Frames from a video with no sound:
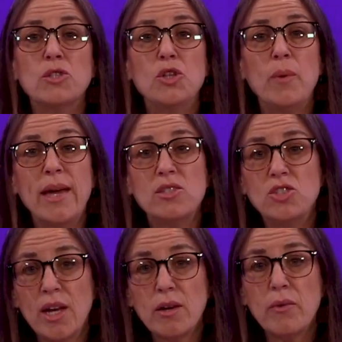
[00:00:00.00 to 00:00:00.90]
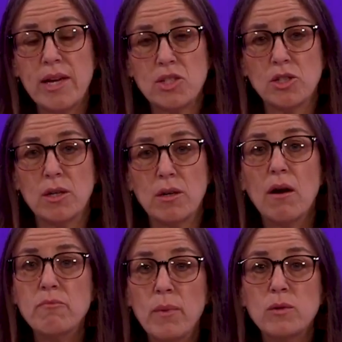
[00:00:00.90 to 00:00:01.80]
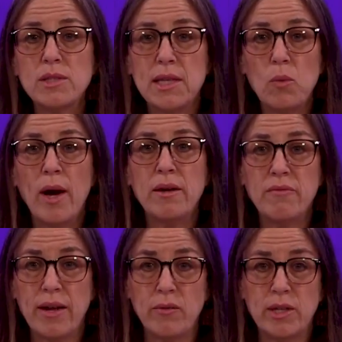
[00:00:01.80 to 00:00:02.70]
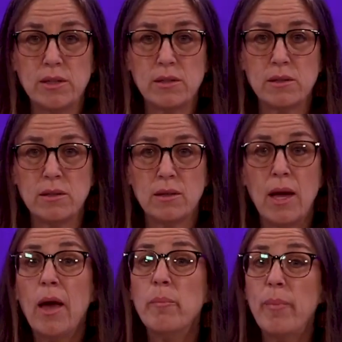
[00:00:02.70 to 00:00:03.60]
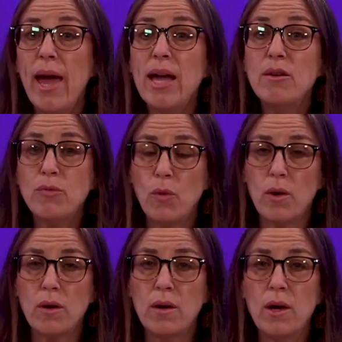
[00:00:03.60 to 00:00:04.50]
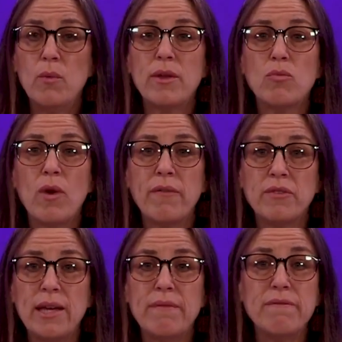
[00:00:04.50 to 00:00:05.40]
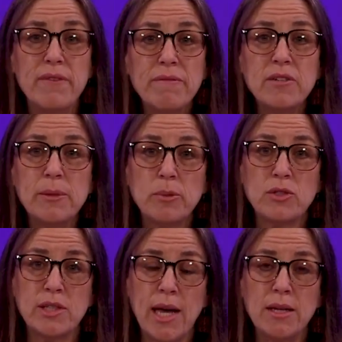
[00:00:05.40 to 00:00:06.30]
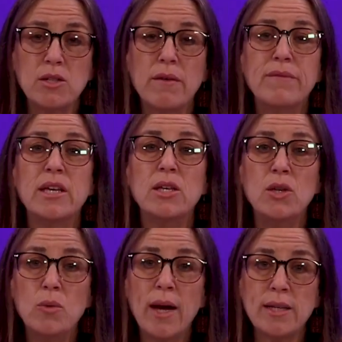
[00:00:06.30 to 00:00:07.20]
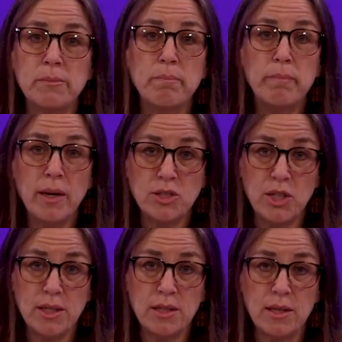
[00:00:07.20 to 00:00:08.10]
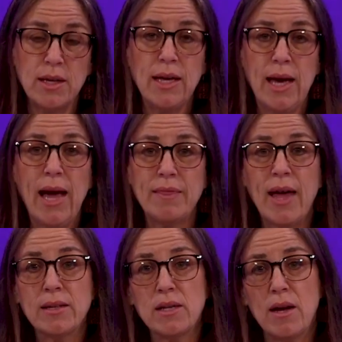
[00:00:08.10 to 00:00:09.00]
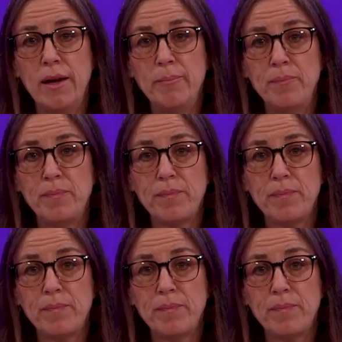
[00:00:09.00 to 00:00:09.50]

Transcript: to a generation of mostly white veterans, paid for with roughly 50% of the U.S. budget at that time.